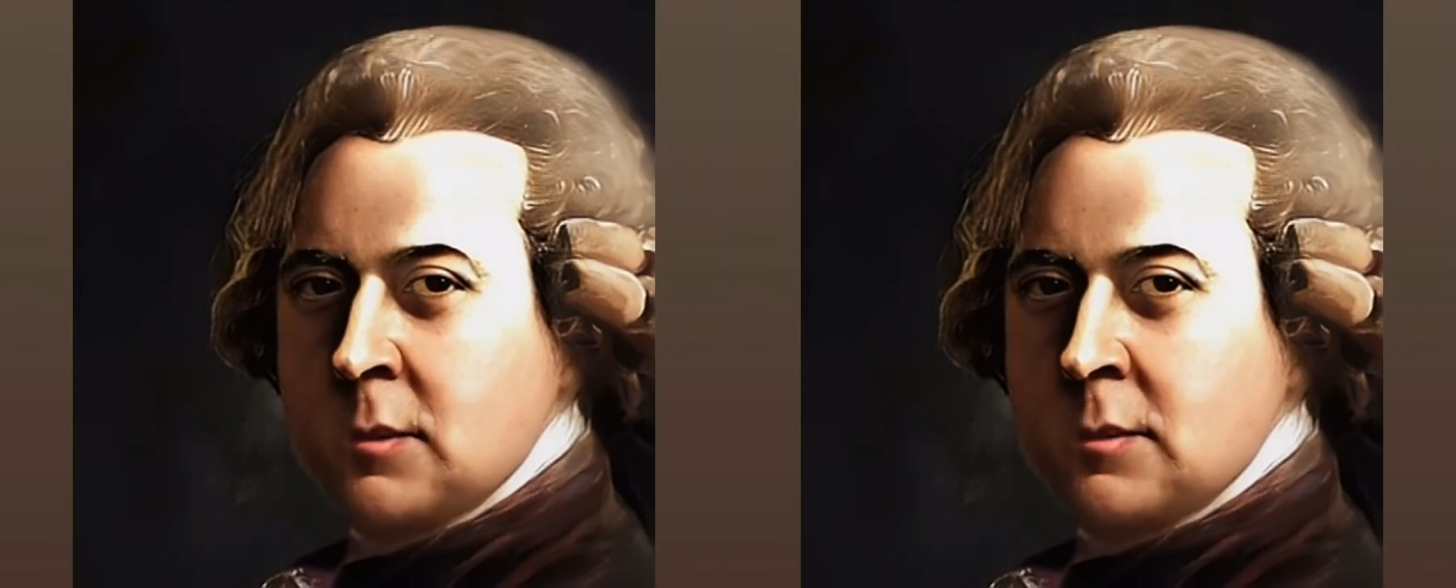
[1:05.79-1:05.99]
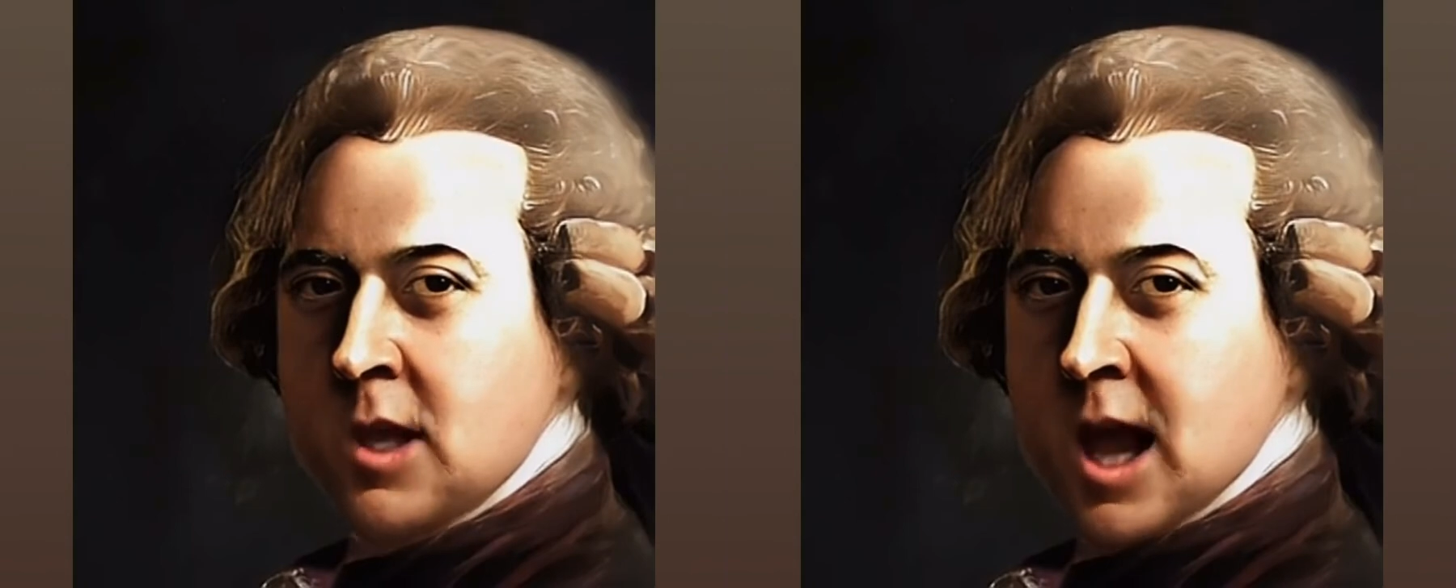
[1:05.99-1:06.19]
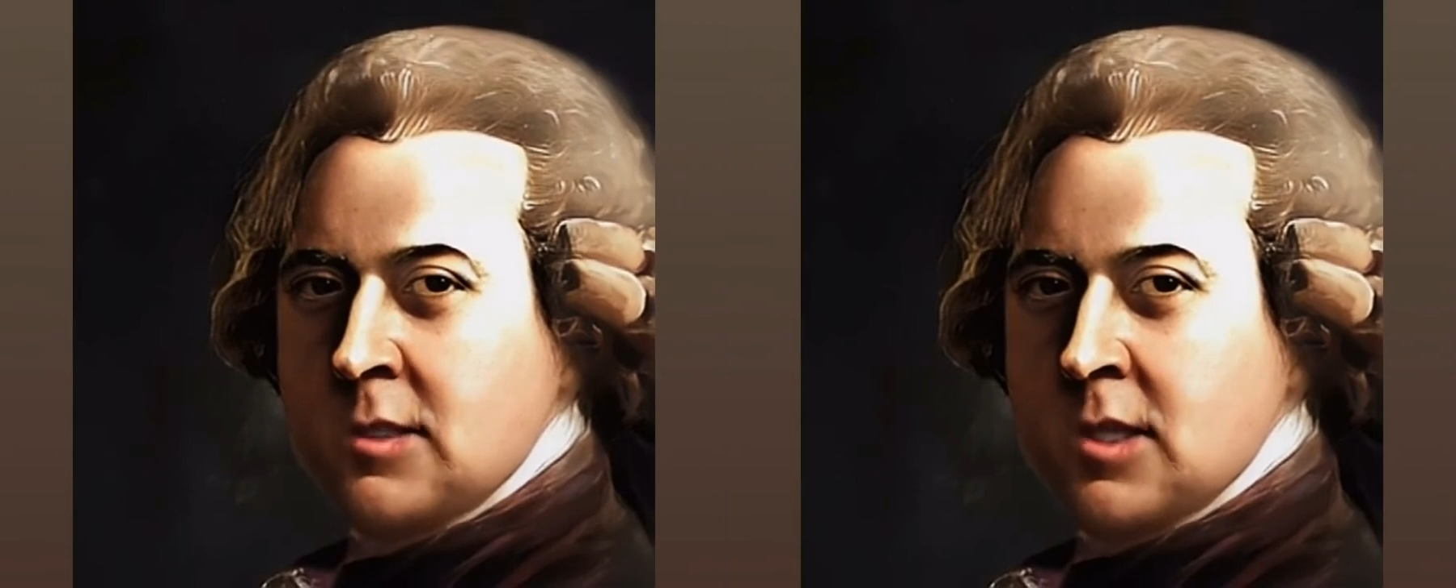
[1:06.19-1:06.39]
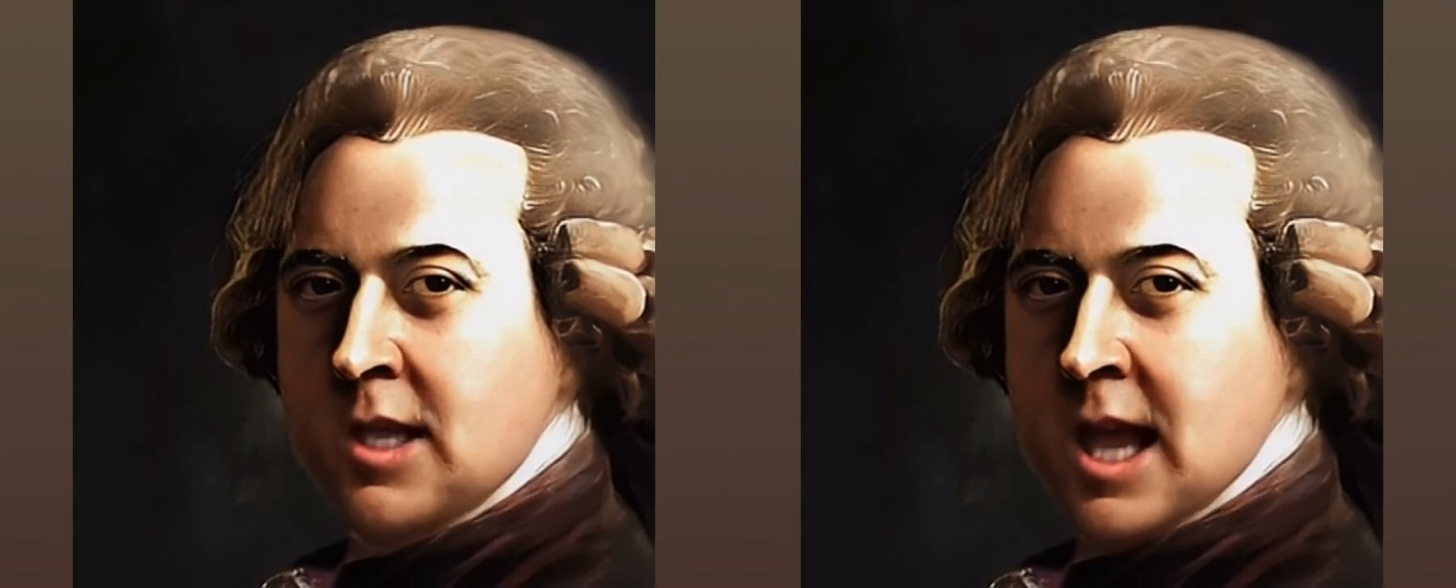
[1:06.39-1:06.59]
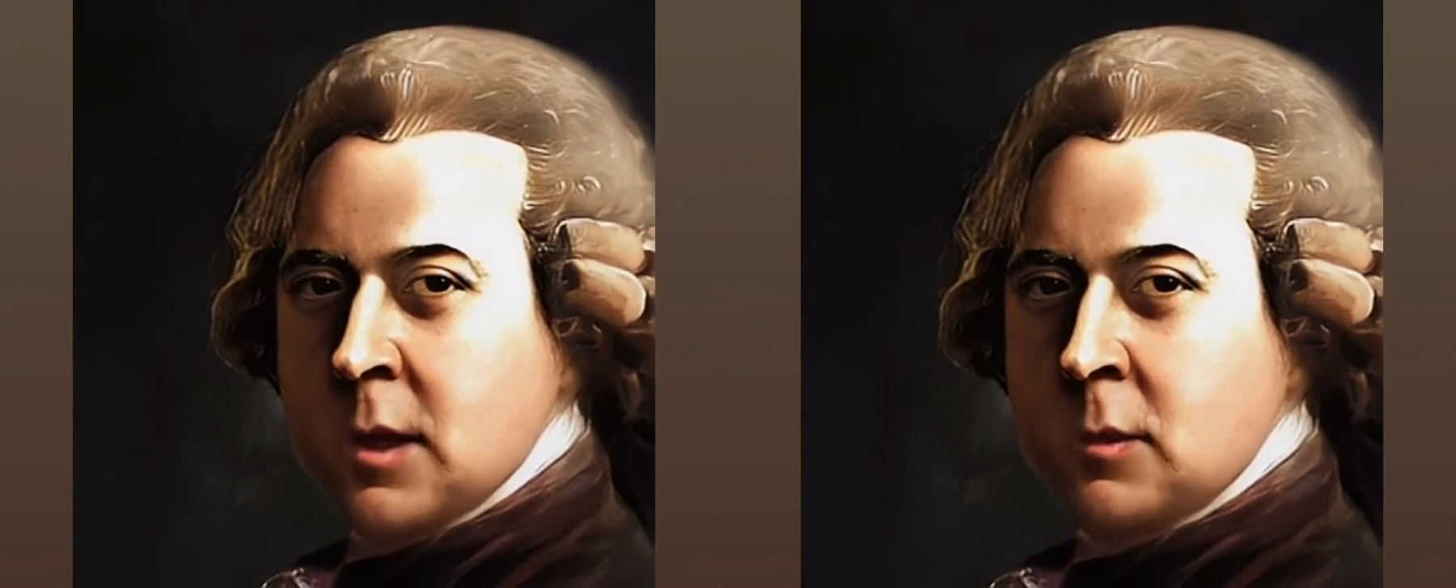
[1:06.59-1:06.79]
after the
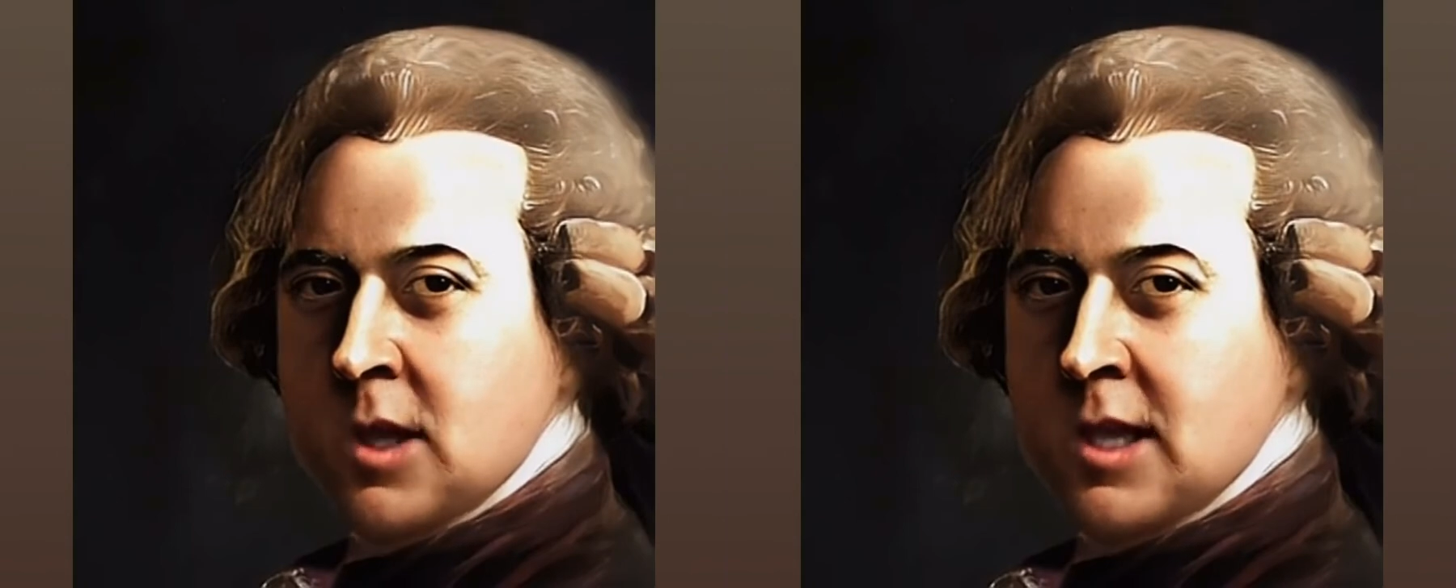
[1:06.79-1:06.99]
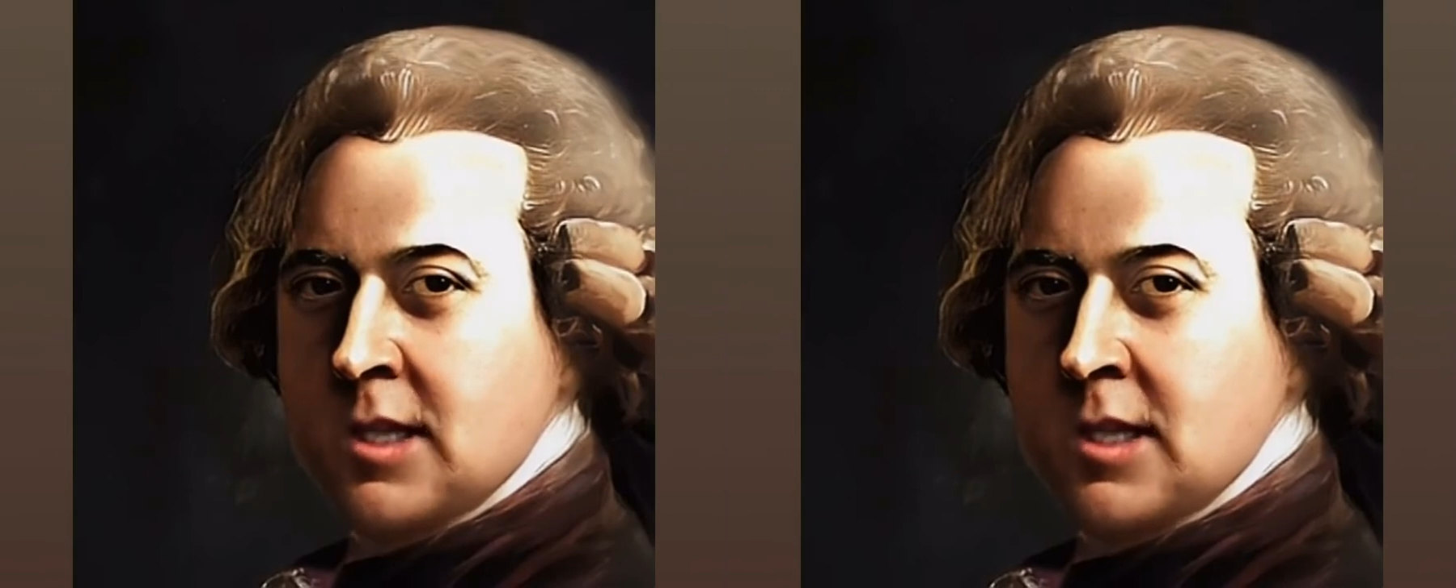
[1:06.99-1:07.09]
labor and